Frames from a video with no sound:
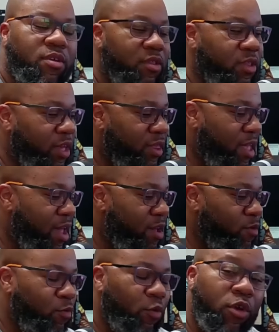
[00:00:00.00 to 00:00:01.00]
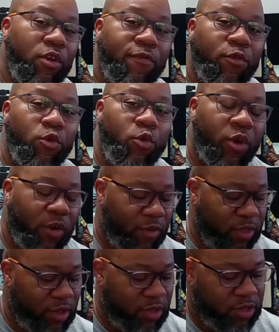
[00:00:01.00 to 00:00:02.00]
Look at that, wonderful quick
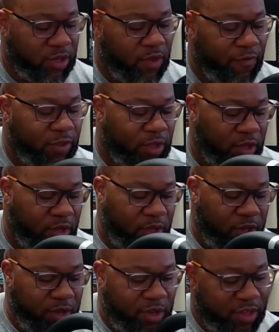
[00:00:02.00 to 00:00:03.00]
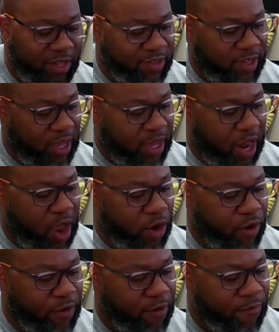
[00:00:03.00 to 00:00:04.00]
release. Let's get
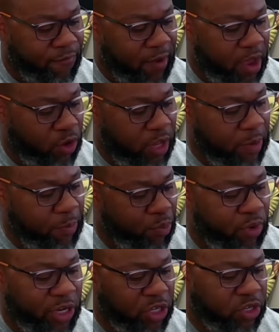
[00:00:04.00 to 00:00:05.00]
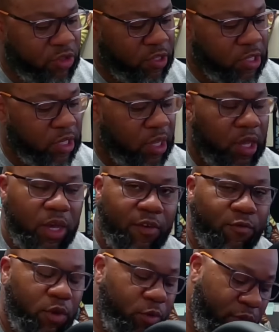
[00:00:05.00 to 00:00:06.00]
our final impressions
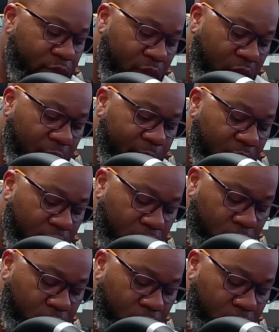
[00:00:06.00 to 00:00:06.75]
of what we think about